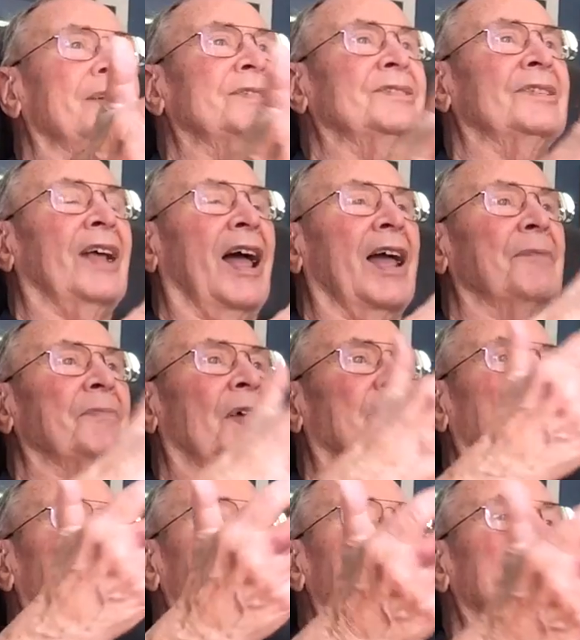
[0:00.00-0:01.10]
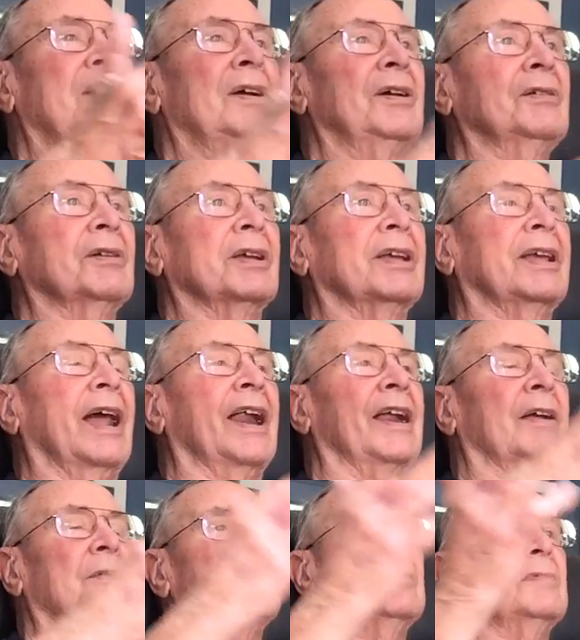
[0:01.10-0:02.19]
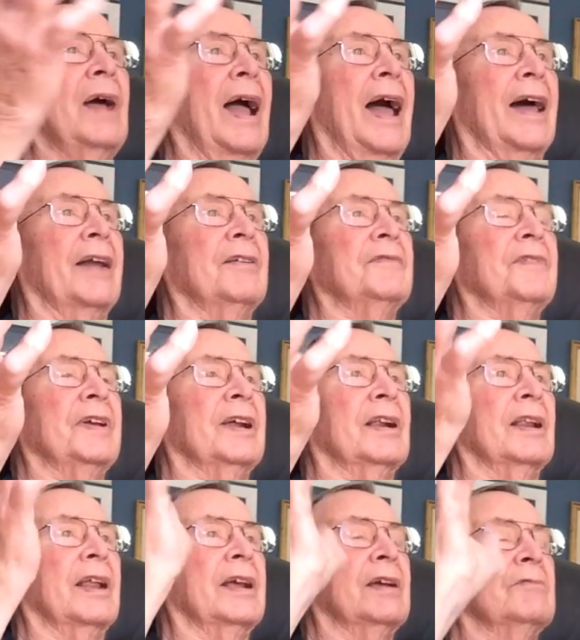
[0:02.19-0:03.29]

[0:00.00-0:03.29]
this time they were getting them out of Italy